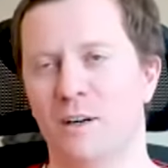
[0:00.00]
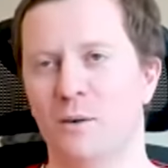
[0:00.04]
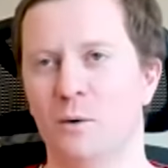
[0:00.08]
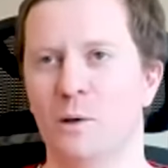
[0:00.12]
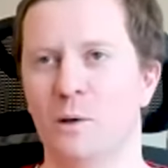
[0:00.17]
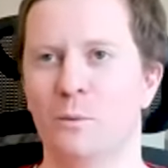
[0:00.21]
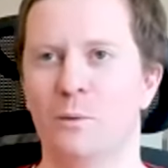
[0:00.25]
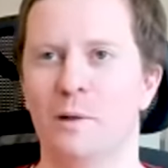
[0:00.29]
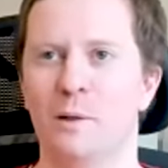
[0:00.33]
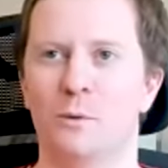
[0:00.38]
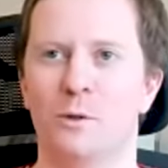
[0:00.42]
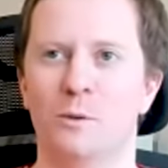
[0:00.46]
When
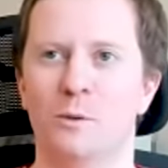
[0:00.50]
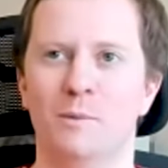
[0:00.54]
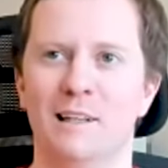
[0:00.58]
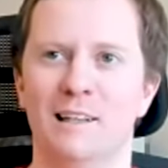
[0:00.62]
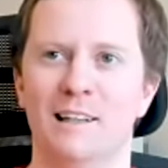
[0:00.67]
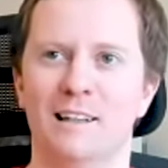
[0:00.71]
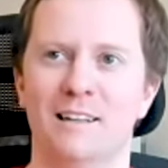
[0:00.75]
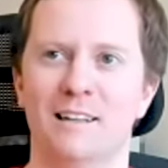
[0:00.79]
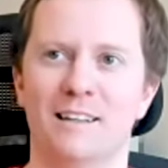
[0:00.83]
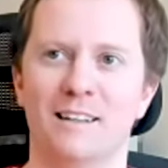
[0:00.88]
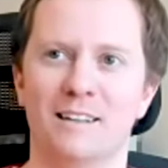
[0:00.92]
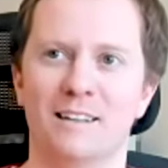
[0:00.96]
we were
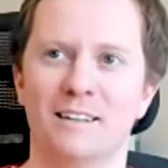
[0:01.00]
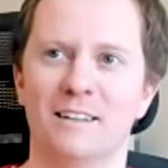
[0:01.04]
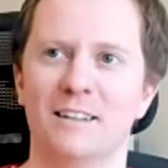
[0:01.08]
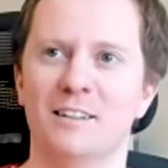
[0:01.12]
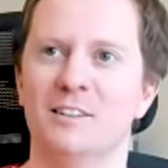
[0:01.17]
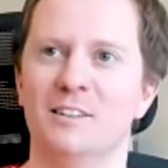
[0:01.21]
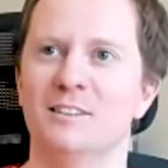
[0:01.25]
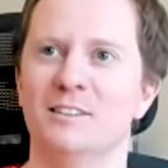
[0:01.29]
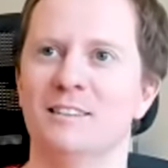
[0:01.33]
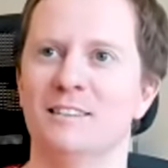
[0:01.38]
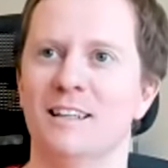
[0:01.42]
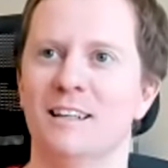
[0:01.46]
building
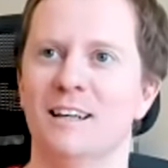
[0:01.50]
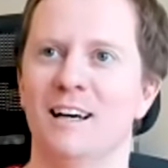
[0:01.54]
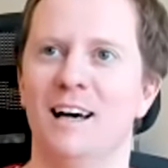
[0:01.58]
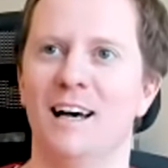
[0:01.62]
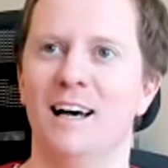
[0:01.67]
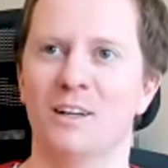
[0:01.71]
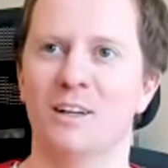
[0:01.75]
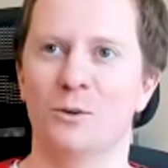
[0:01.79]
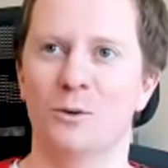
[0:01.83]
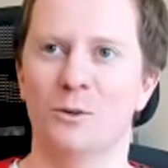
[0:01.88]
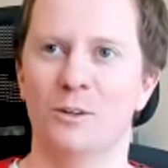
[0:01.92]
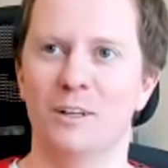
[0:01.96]
this uh,
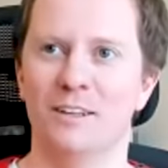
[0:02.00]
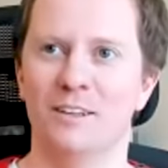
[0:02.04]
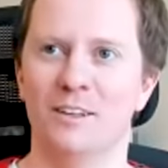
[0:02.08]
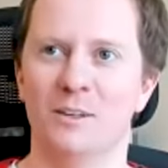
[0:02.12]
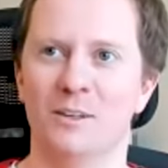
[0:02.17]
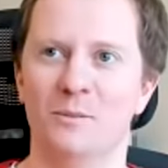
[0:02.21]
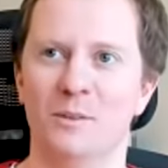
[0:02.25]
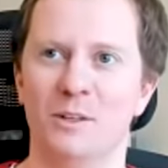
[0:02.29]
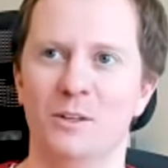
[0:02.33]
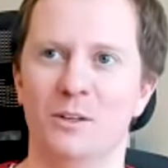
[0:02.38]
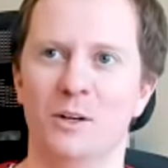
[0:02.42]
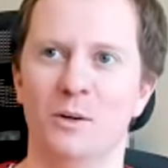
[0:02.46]
algorithm,
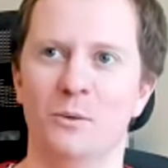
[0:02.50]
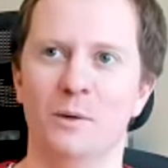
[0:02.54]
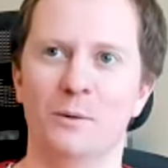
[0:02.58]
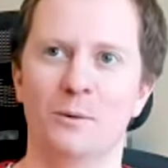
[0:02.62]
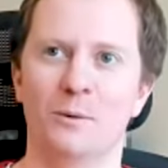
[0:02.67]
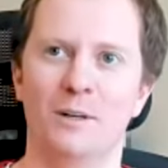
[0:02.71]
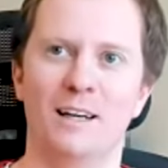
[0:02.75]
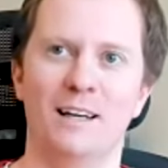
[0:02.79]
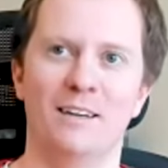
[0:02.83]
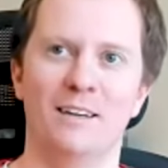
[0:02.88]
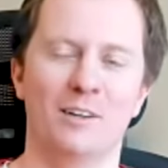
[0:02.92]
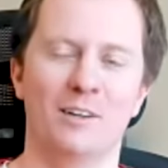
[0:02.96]
you know, we were
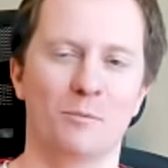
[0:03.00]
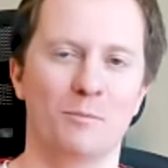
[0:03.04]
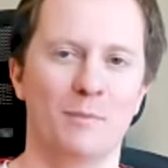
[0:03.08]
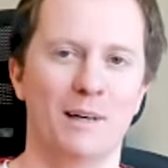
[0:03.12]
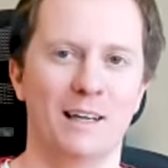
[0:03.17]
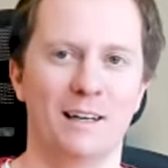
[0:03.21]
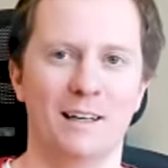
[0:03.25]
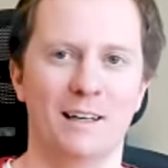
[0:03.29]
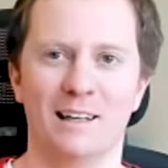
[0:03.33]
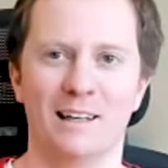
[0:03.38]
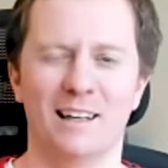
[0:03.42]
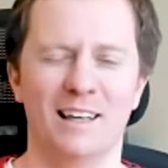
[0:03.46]
having
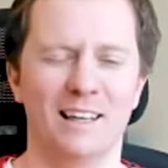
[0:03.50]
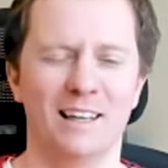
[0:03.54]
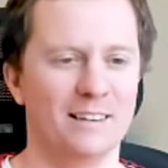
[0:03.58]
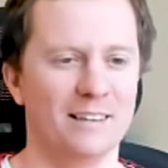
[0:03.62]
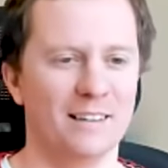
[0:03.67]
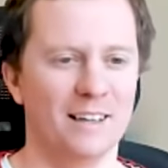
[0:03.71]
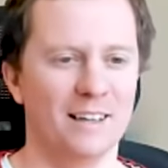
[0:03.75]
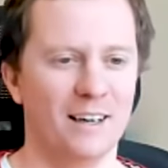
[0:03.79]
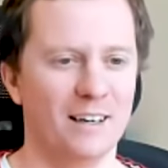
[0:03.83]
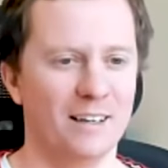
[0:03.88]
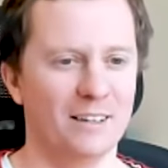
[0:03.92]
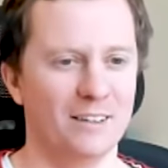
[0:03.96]
many late
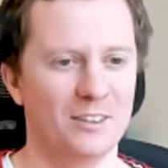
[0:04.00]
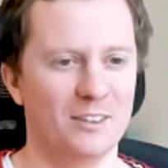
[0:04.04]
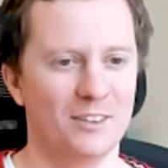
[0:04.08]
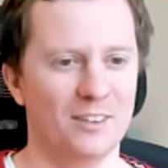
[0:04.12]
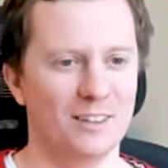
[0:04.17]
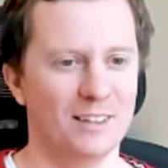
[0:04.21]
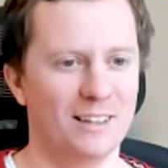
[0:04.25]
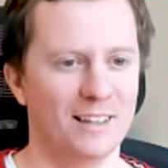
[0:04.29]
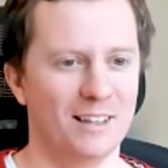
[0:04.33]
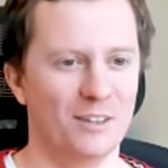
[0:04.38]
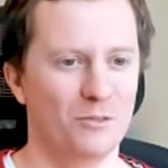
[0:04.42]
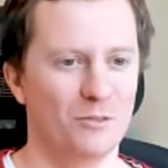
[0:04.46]
nights in,
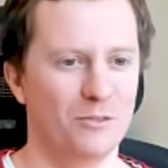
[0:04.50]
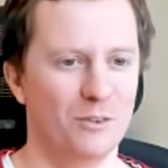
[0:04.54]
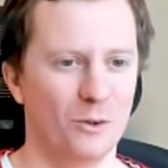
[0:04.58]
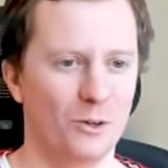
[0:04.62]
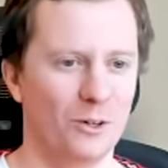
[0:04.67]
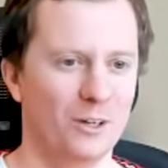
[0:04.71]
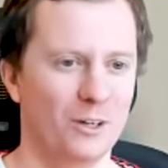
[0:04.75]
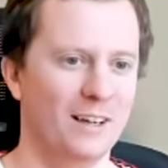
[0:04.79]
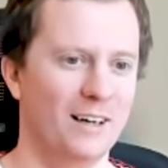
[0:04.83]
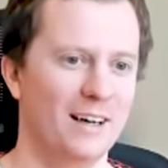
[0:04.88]
in Florida.